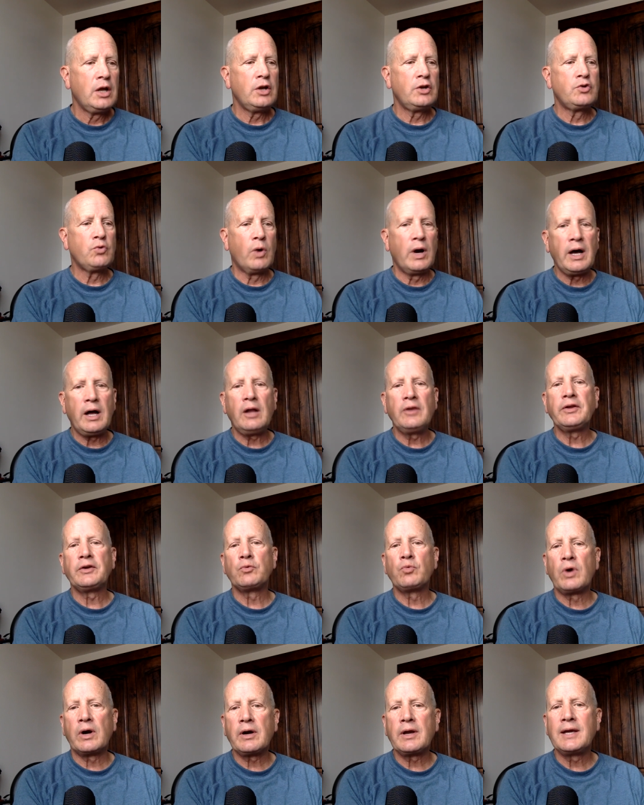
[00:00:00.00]
dwelled
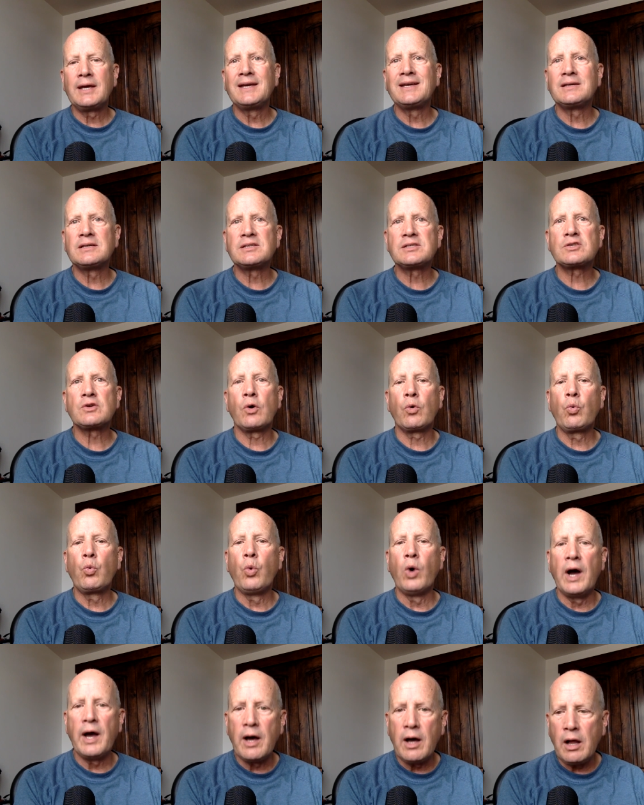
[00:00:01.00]
and where his
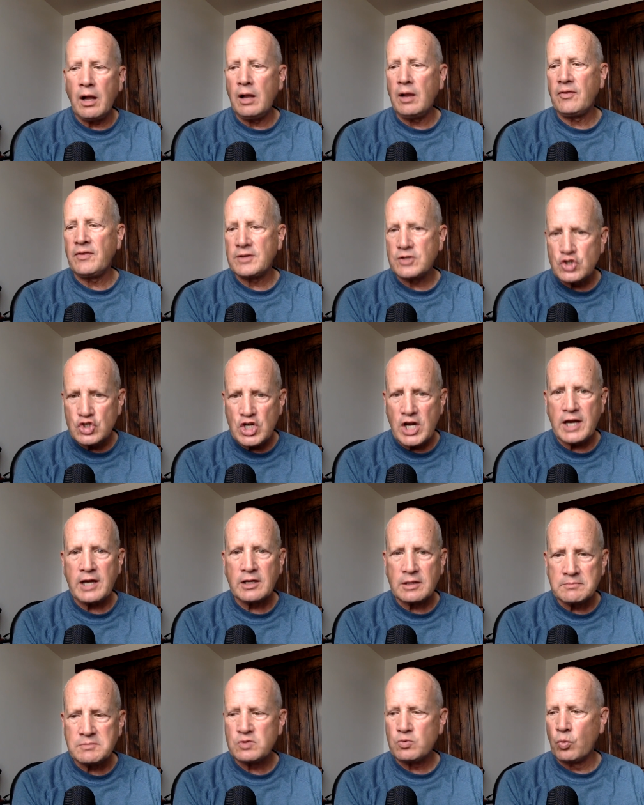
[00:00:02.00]
well, the
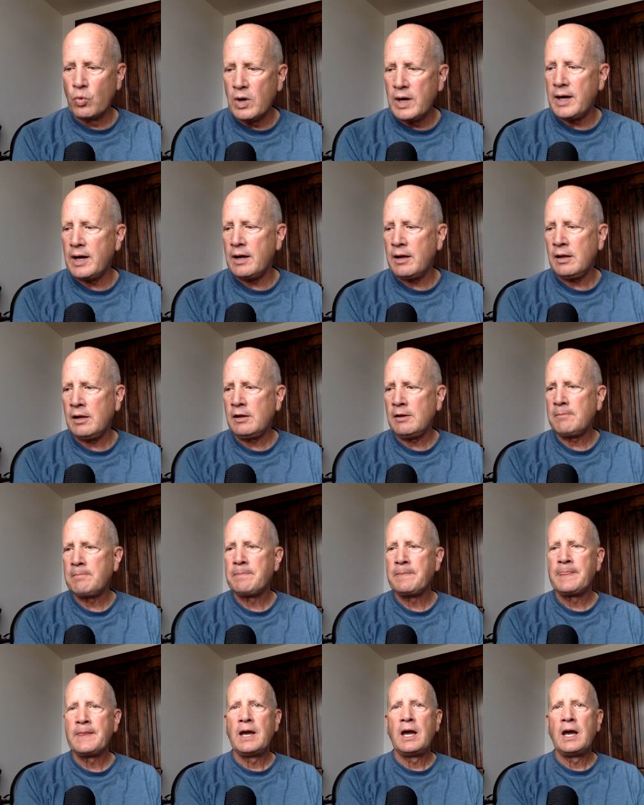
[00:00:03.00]
Jacob's well,